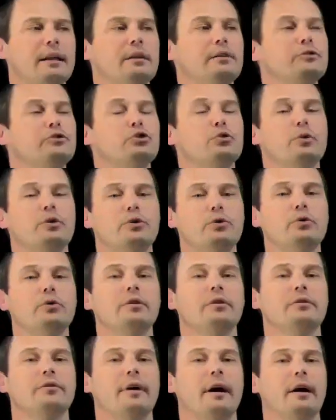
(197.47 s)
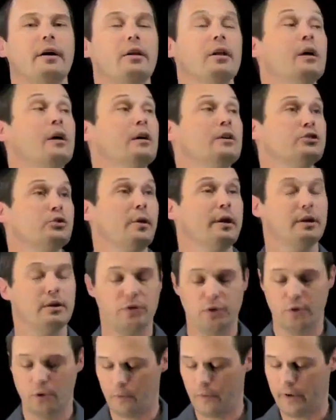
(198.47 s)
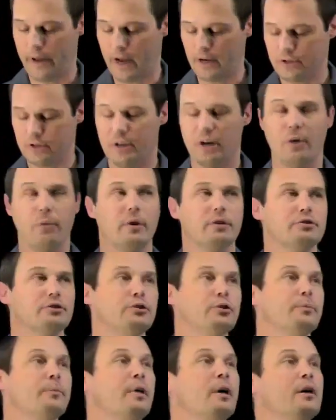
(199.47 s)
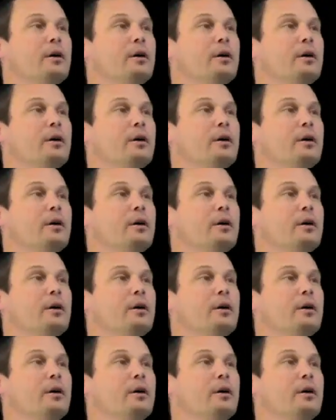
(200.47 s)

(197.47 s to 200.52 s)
into a nucleophile so I can do the reaction that I want to do.